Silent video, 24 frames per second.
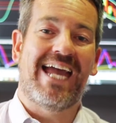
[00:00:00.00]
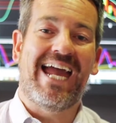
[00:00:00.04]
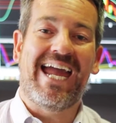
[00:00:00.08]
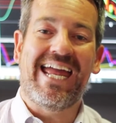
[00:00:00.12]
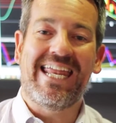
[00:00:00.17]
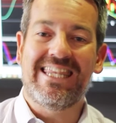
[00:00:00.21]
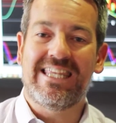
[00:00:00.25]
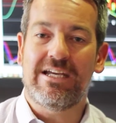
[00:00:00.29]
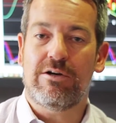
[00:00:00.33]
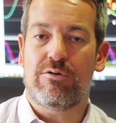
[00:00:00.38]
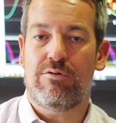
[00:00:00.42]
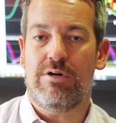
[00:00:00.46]

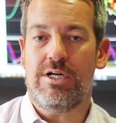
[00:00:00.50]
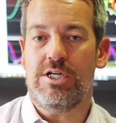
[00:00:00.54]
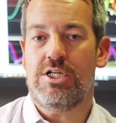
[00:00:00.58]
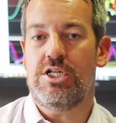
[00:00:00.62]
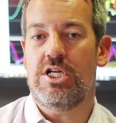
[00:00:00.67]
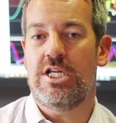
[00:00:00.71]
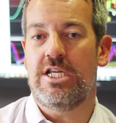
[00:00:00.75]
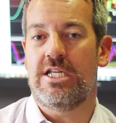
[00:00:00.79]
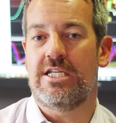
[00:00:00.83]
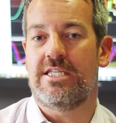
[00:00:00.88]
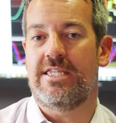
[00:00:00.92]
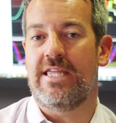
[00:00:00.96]
And the
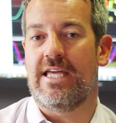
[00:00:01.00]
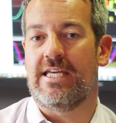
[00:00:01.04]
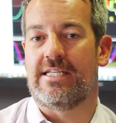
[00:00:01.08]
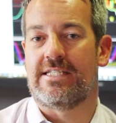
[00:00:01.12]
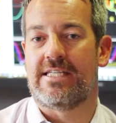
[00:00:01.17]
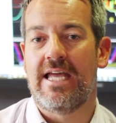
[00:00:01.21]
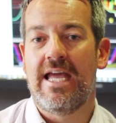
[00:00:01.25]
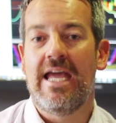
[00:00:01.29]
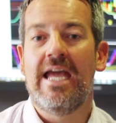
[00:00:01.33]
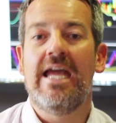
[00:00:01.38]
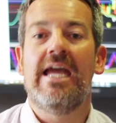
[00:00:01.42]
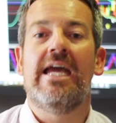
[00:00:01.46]
question is
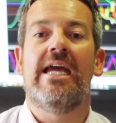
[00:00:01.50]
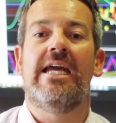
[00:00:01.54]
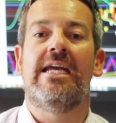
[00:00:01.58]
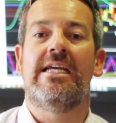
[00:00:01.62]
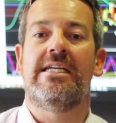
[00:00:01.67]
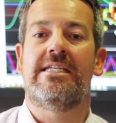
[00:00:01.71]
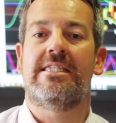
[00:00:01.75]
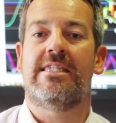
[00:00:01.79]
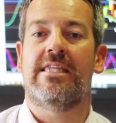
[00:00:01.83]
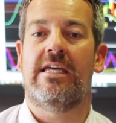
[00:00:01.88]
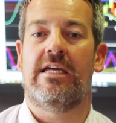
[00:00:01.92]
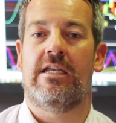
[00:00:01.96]
this,
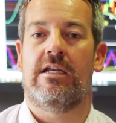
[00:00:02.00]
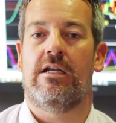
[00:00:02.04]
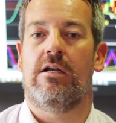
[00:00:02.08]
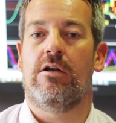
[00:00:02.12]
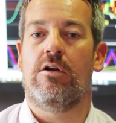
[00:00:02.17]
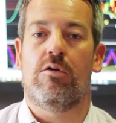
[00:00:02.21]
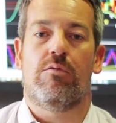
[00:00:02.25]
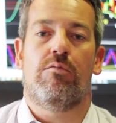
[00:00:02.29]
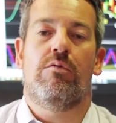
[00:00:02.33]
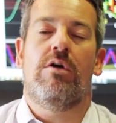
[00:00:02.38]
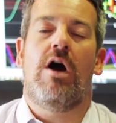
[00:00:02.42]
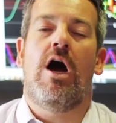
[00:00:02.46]
is that,
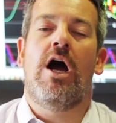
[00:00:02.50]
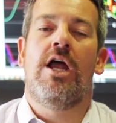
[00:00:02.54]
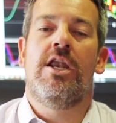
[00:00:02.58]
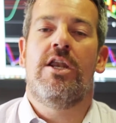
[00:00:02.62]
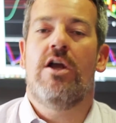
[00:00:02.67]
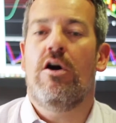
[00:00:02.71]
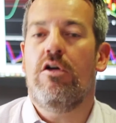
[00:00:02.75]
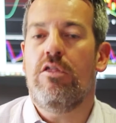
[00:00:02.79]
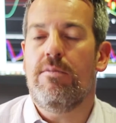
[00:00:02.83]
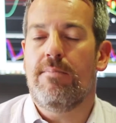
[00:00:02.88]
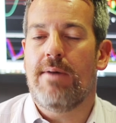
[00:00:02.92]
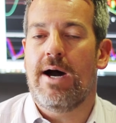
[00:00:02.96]
look, I
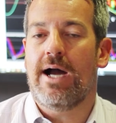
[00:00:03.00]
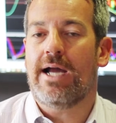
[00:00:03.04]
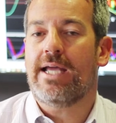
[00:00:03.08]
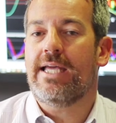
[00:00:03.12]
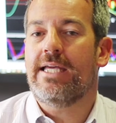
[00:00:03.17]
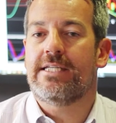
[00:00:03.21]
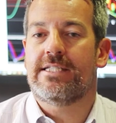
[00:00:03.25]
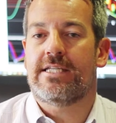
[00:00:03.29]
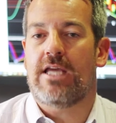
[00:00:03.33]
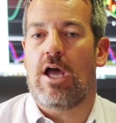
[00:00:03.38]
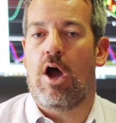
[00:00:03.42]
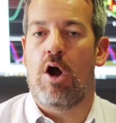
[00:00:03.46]
know the
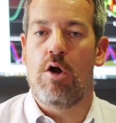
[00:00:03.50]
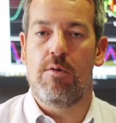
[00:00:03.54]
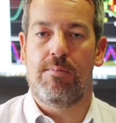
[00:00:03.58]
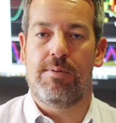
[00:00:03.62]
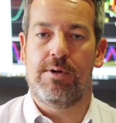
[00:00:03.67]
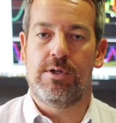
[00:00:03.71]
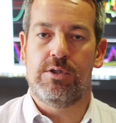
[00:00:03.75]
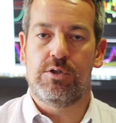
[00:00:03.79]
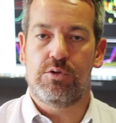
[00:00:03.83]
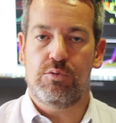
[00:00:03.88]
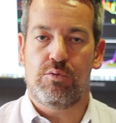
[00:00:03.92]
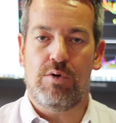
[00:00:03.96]
market's
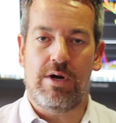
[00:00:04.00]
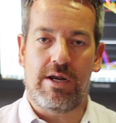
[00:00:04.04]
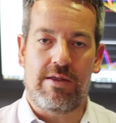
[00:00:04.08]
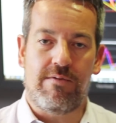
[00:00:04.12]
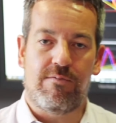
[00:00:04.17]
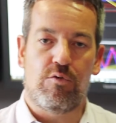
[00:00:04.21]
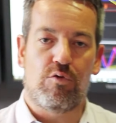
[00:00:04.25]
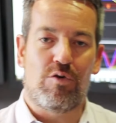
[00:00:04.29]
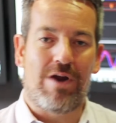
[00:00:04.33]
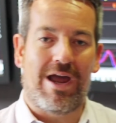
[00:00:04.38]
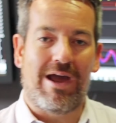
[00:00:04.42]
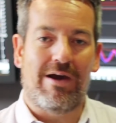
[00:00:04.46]
open
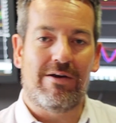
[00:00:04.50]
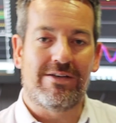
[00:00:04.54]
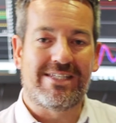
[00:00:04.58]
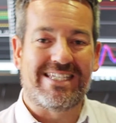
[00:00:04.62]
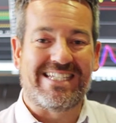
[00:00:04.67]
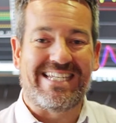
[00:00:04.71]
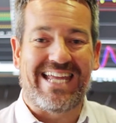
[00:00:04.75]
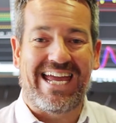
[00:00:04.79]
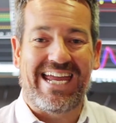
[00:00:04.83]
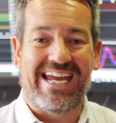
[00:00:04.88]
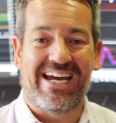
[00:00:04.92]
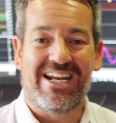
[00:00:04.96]
24 hours
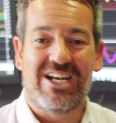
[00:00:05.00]
a day.